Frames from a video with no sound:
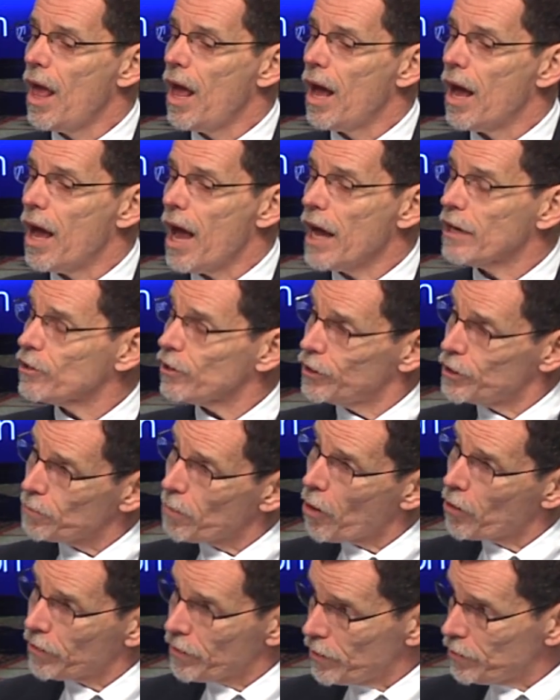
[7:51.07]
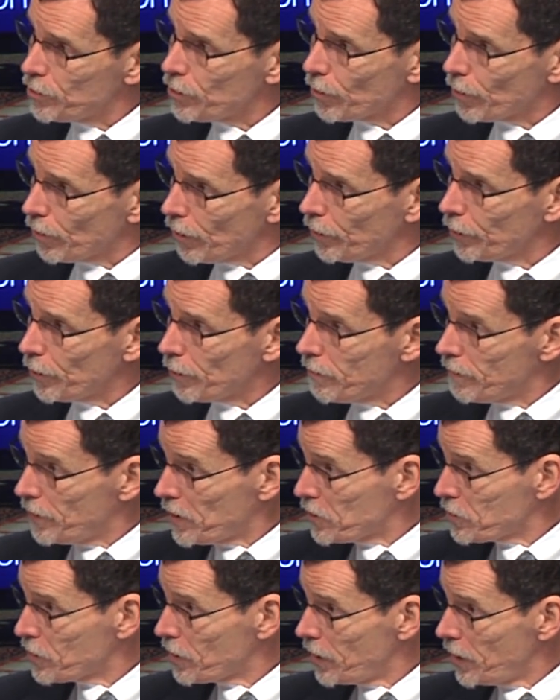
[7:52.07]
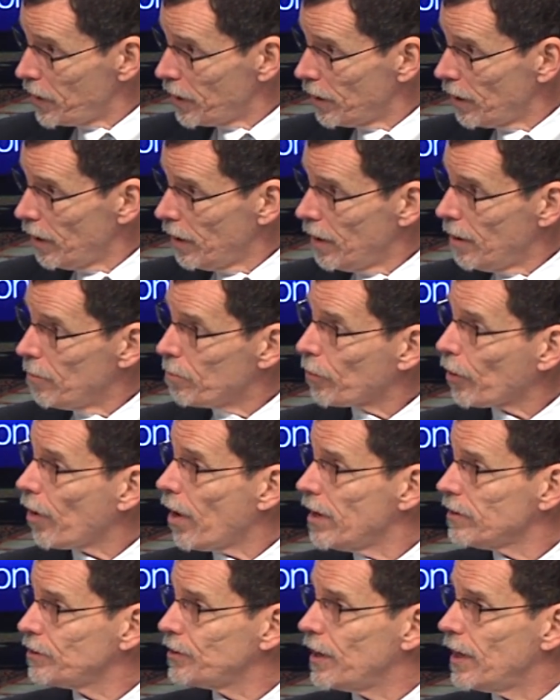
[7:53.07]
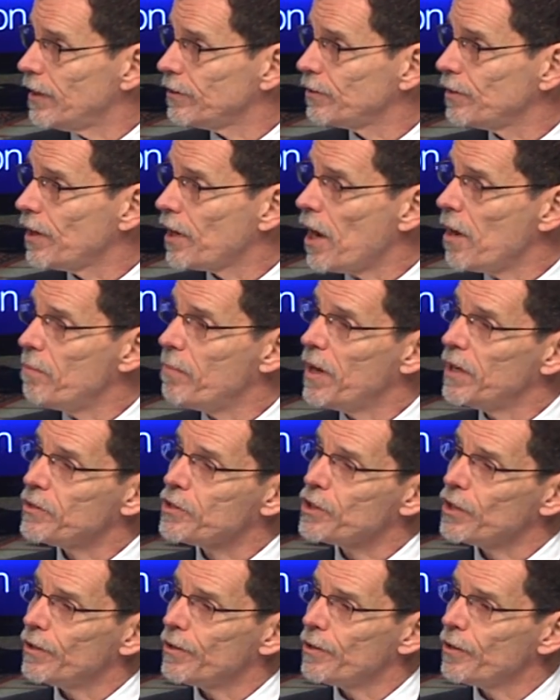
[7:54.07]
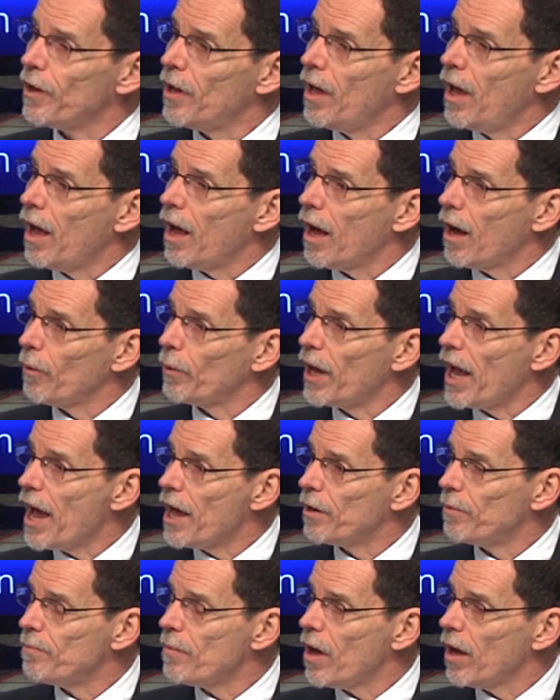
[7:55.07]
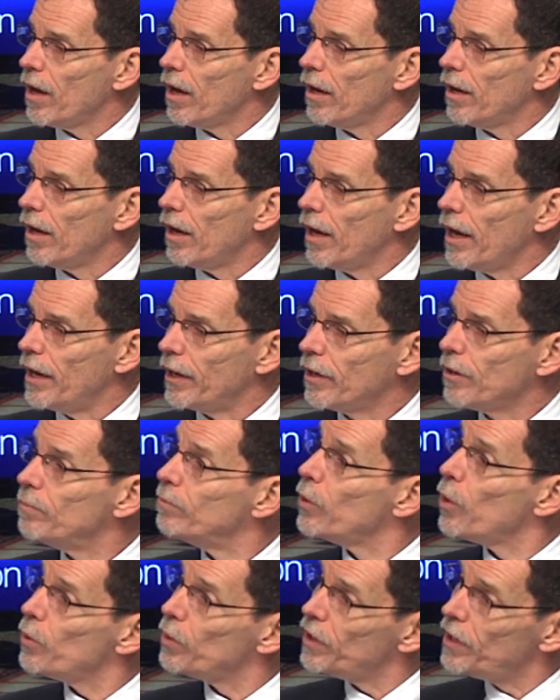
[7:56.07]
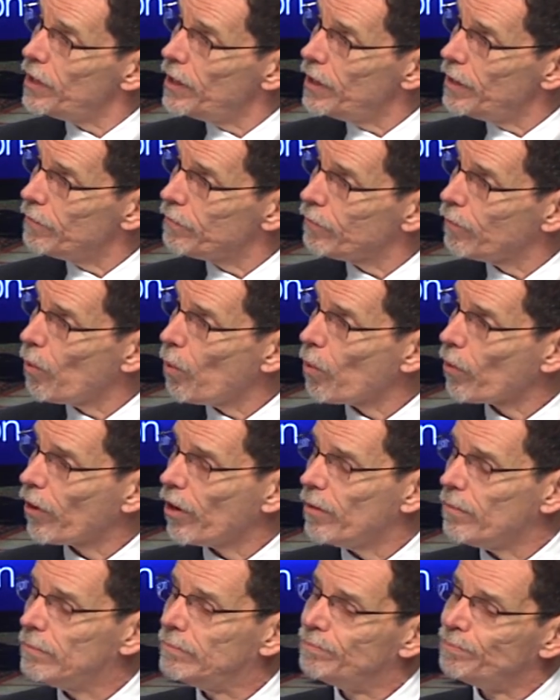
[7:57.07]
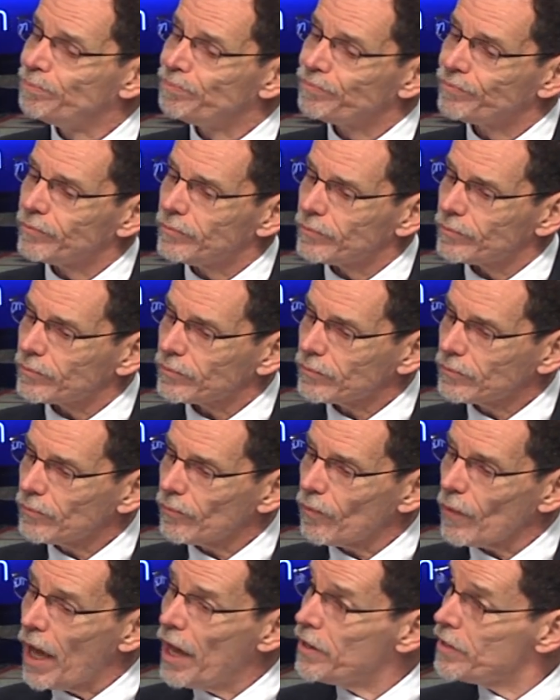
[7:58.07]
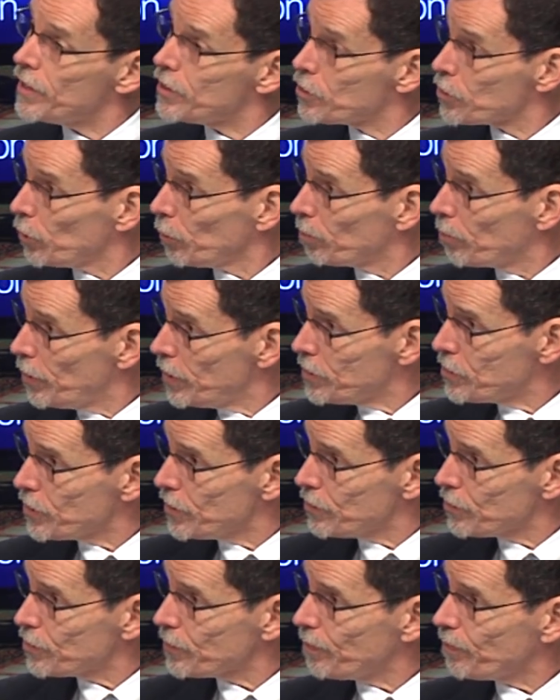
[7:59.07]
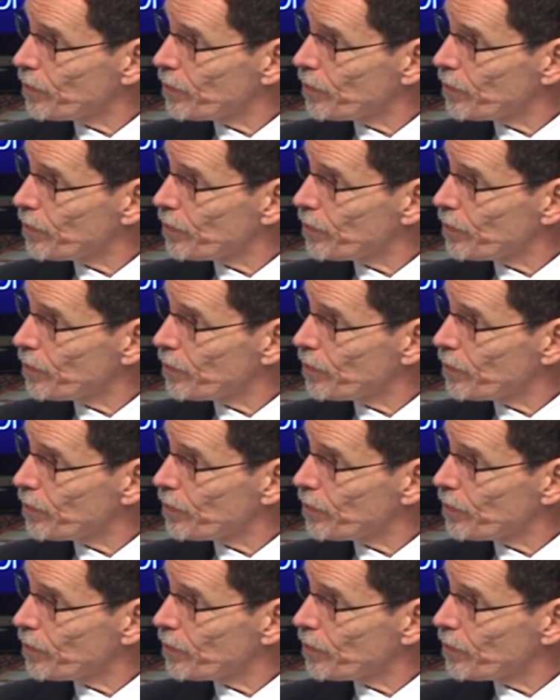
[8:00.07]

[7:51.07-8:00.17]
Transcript: Uh, actually, as part of this earlier visioning process that I mentioned, uh, we had a, uh, a, community forum at Digital Bridges.